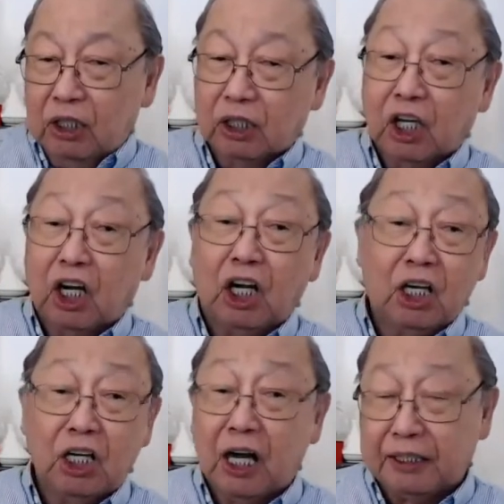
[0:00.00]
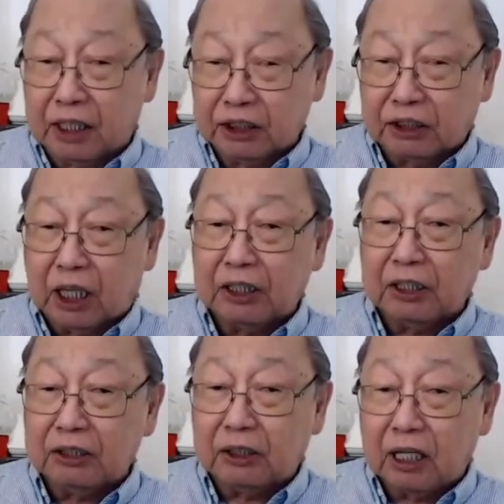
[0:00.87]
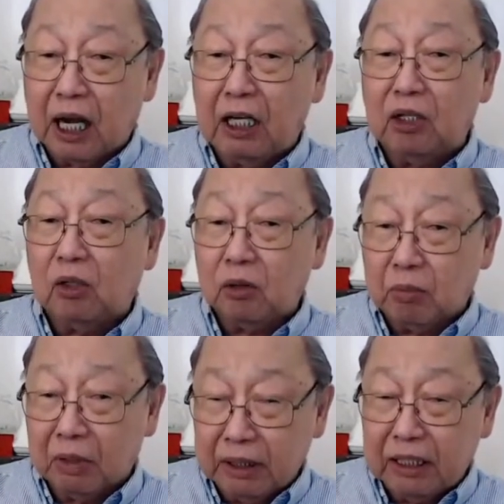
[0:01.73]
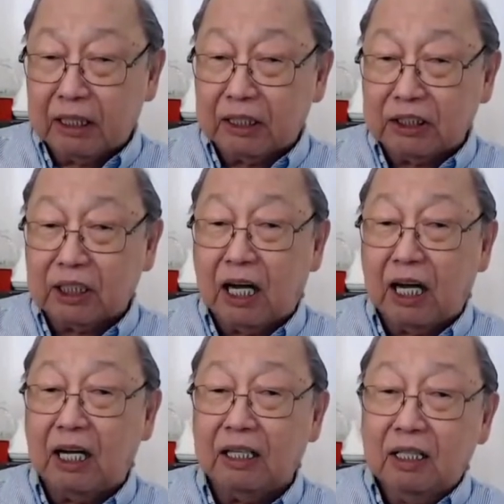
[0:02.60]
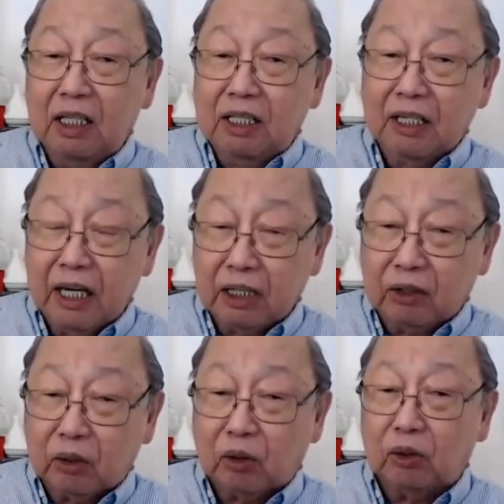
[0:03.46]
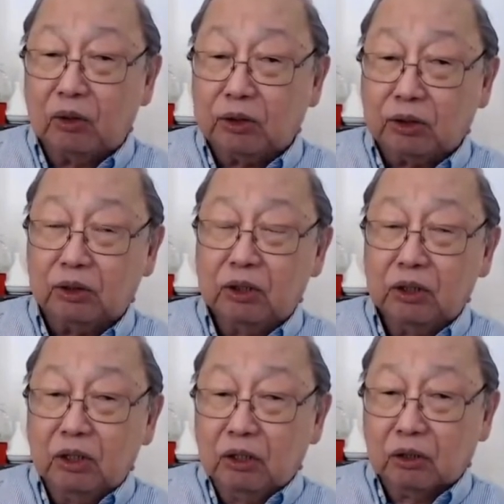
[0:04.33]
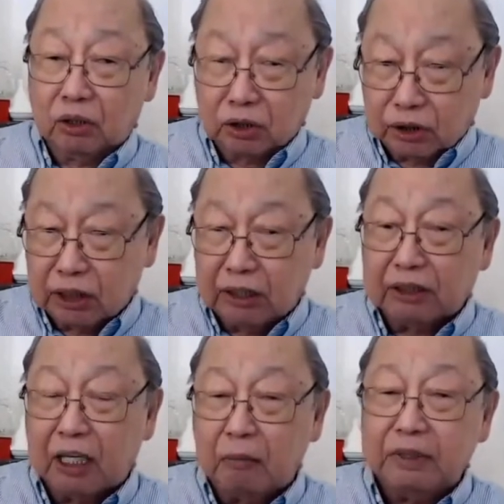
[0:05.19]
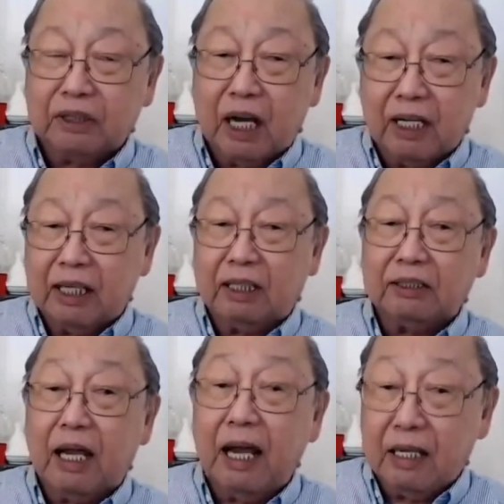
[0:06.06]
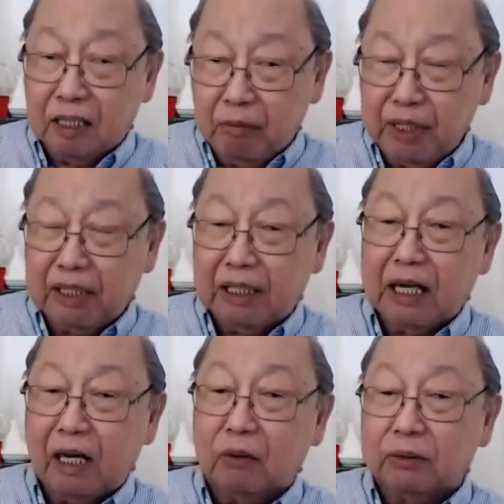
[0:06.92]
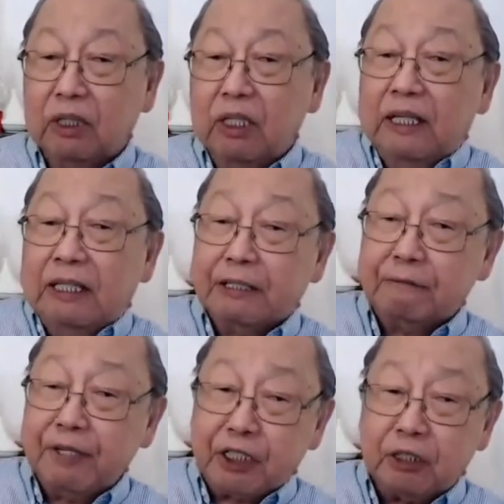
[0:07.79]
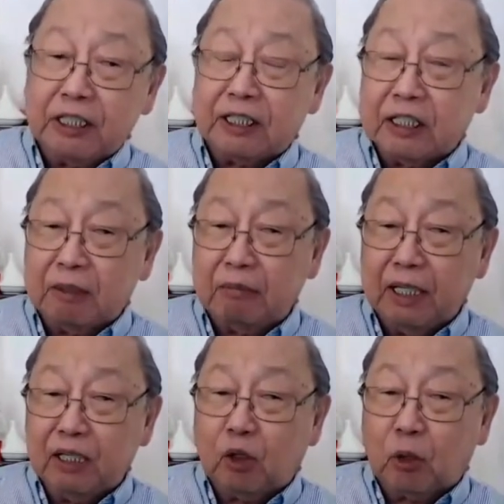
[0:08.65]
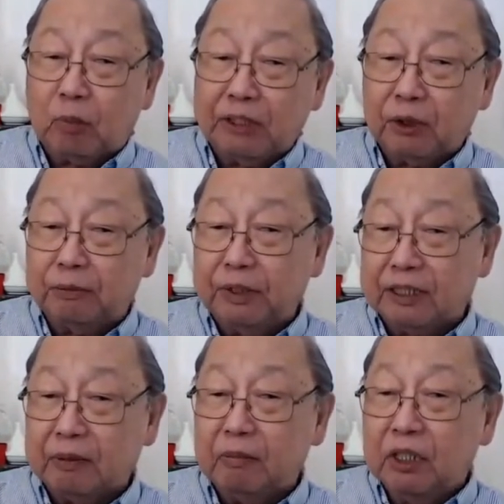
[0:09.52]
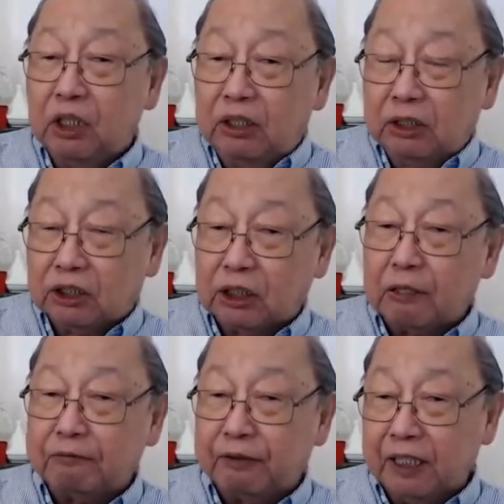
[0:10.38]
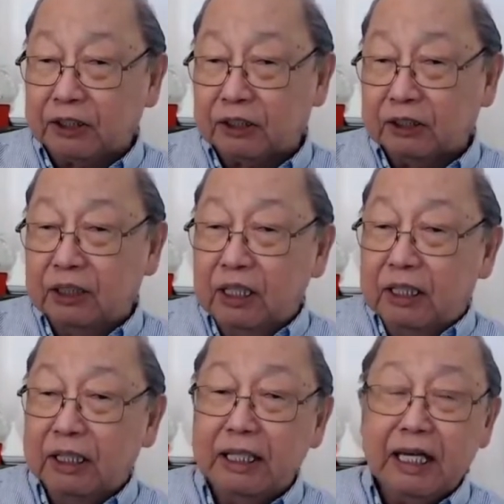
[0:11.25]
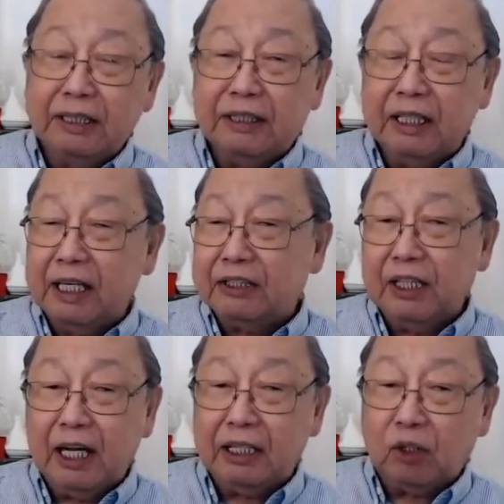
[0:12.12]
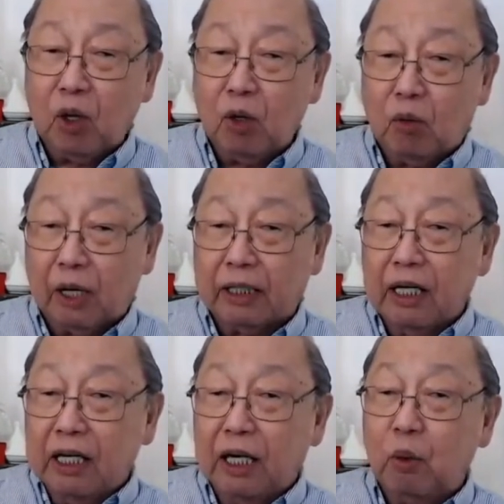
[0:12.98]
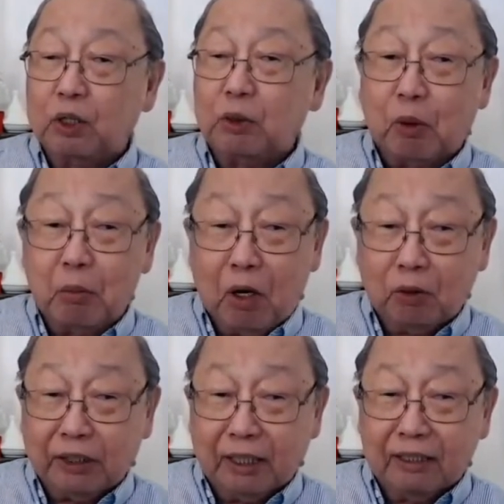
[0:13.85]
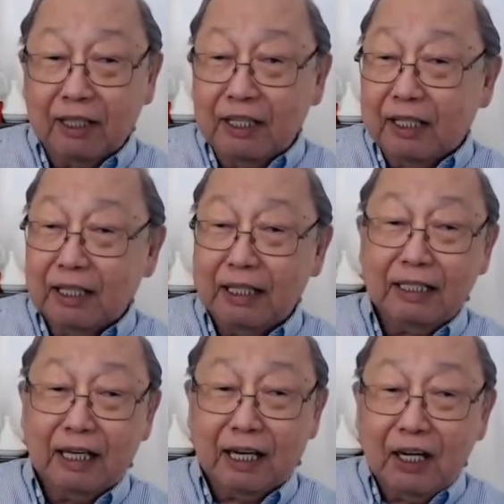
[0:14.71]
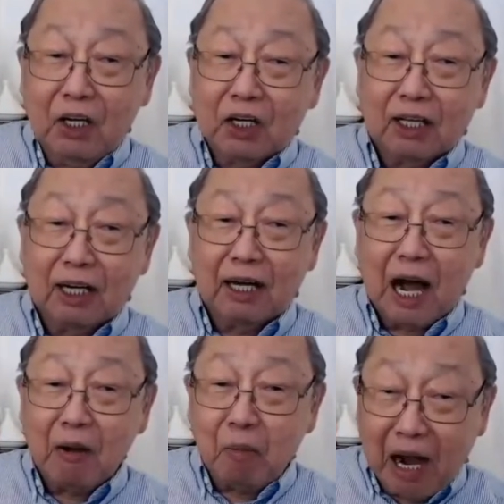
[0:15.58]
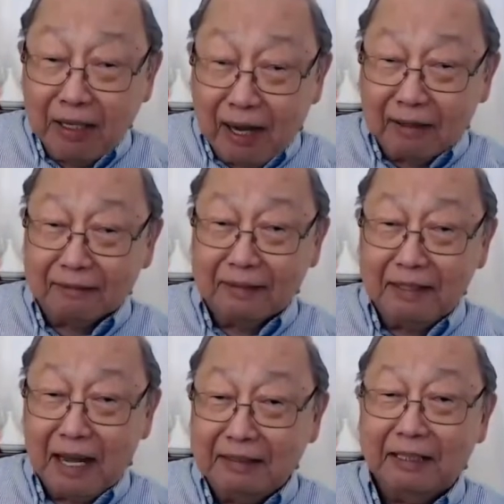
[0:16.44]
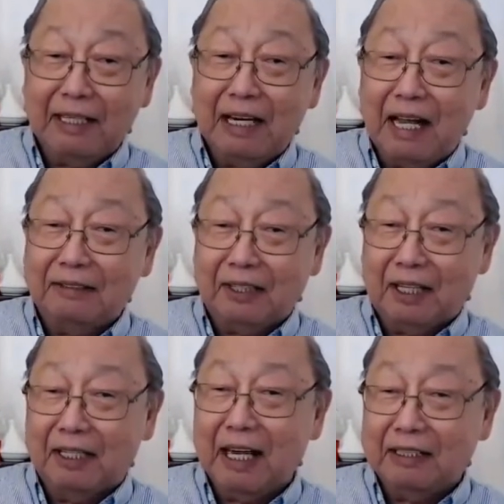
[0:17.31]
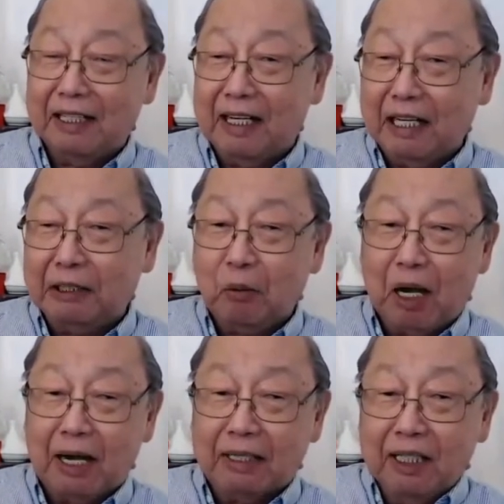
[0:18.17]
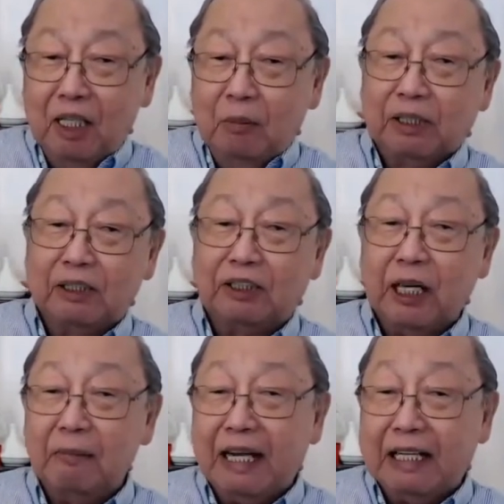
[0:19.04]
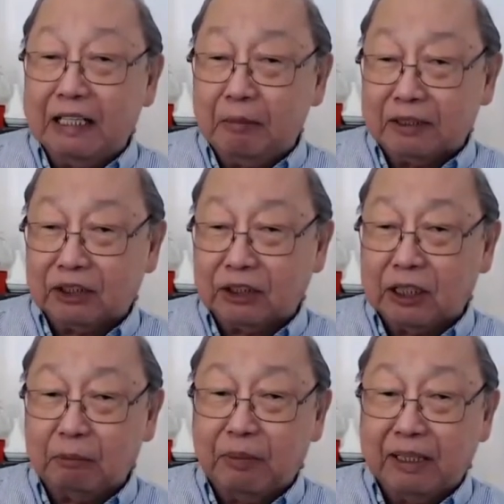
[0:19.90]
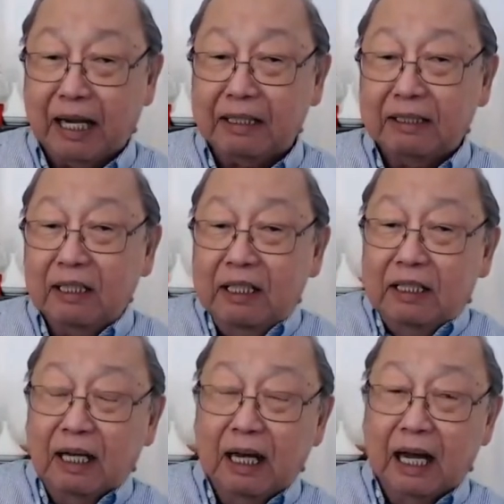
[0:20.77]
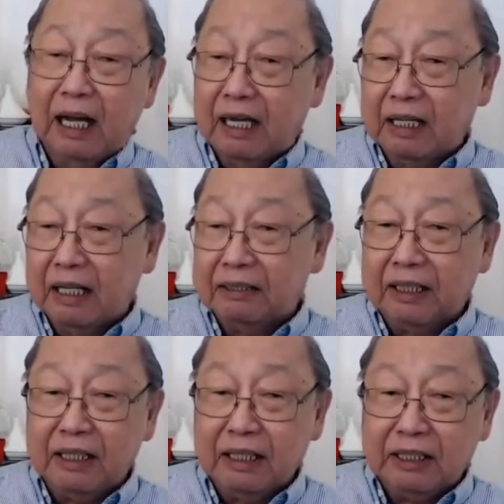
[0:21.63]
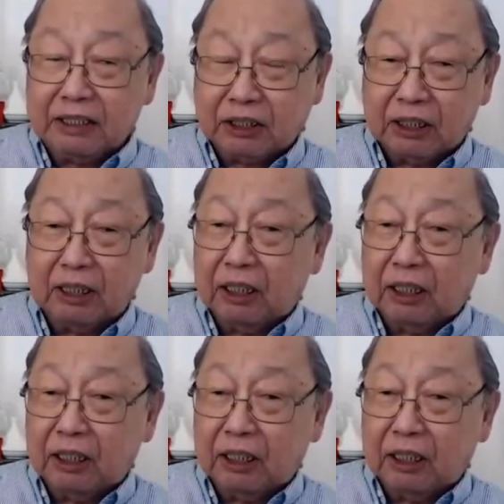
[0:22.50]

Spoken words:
like Southern Tagalog, Manila Rizal, Negros, or Central Visayas, and Mindanao. Revisionism and Gorbachevism surfaced in 1988 onward and was promoted in the Ang Bayan in 1990 and 1991 by the same elements that began this